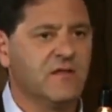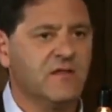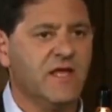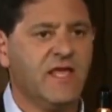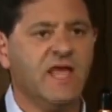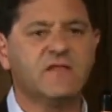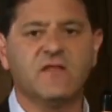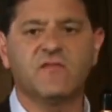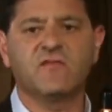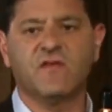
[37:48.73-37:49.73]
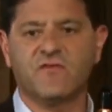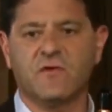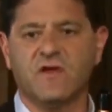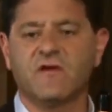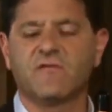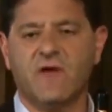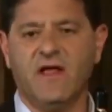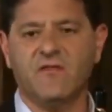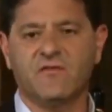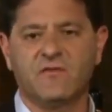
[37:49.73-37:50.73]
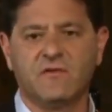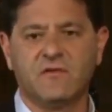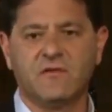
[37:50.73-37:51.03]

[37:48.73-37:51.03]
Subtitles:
like 18th century France.